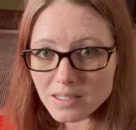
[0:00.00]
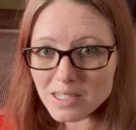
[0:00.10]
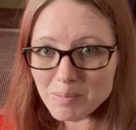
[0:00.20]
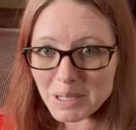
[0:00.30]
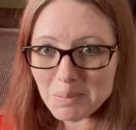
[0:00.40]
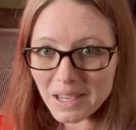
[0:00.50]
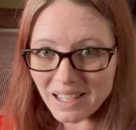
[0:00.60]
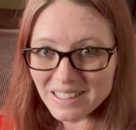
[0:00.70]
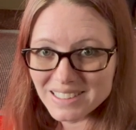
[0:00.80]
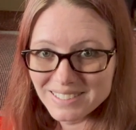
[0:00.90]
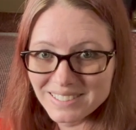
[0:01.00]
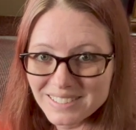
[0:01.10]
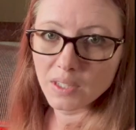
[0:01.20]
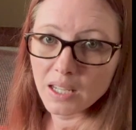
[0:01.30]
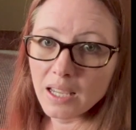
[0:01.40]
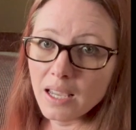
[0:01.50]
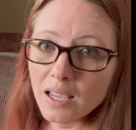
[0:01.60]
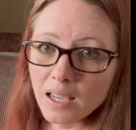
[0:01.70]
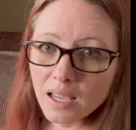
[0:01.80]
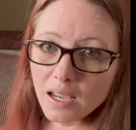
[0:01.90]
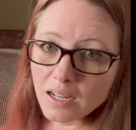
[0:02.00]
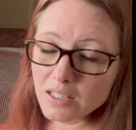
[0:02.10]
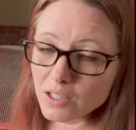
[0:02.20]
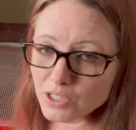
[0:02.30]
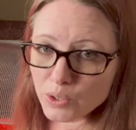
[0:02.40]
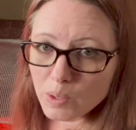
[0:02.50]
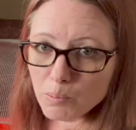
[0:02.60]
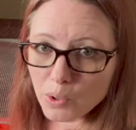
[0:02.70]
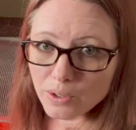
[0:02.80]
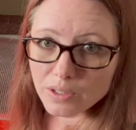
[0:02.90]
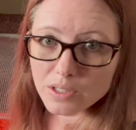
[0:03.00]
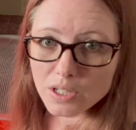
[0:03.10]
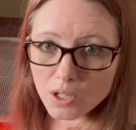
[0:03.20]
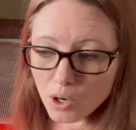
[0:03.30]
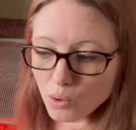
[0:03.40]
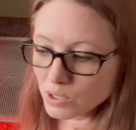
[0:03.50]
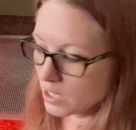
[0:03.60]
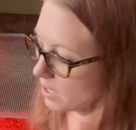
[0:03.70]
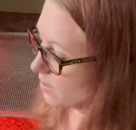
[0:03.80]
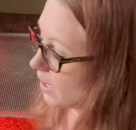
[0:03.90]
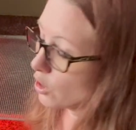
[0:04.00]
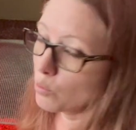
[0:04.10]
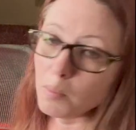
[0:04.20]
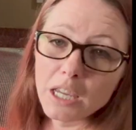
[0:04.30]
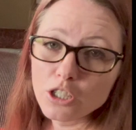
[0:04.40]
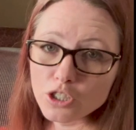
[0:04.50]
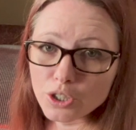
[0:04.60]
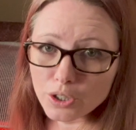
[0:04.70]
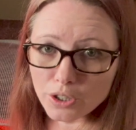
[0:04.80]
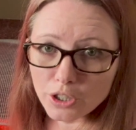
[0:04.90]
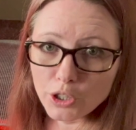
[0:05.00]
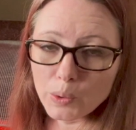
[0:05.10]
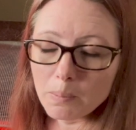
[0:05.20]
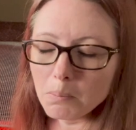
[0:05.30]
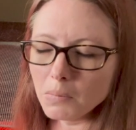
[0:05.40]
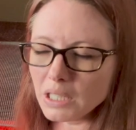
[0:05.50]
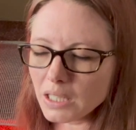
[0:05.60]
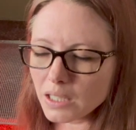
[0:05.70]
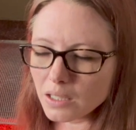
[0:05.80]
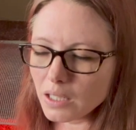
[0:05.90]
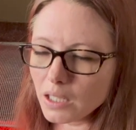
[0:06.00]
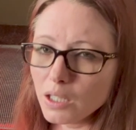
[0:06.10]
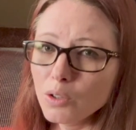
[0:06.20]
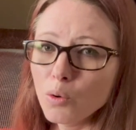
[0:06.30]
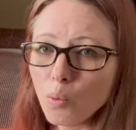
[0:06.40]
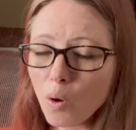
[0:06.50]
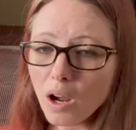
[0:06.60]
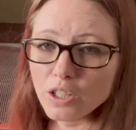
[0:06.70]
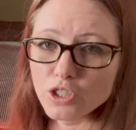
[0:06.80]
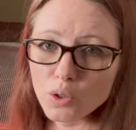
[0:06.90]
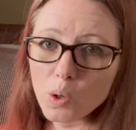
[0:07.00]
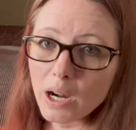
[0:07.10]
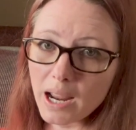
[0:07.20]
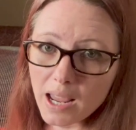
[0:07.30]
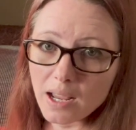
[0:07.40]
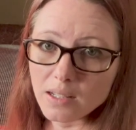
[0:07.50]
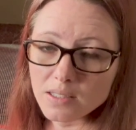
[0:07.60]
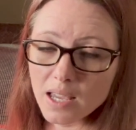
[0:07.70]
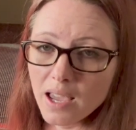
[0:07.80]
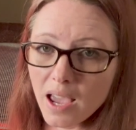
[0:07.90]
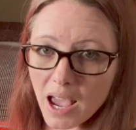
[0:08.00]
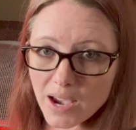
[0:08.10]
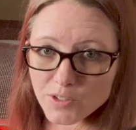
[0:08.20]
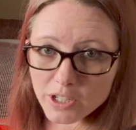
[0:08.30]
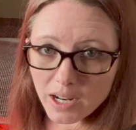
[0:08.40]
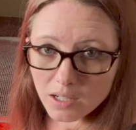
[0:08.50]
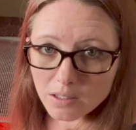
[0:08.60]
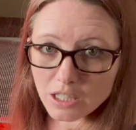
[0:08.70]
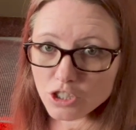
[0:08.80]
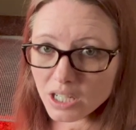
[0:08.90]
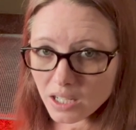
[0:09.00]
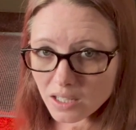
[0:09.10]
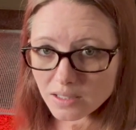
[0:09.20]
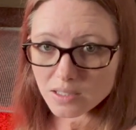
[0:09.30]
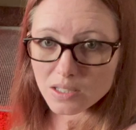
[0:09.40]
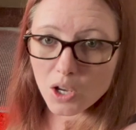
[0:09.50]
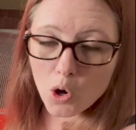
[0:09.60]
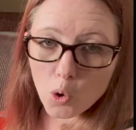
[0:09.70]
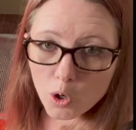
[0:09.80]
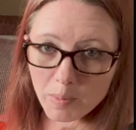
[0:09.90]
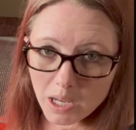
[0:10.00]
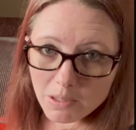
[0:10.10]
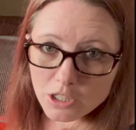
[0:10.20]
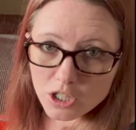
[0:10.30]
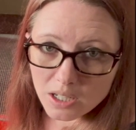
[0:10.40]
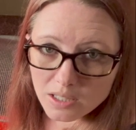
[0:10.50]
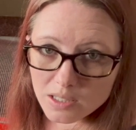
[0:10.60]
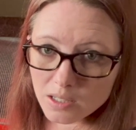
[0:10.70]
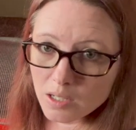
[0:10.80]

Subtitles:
to be pet. And it's also important to note that you make sure you immediately wash your hands after handling chickens or baby chicks,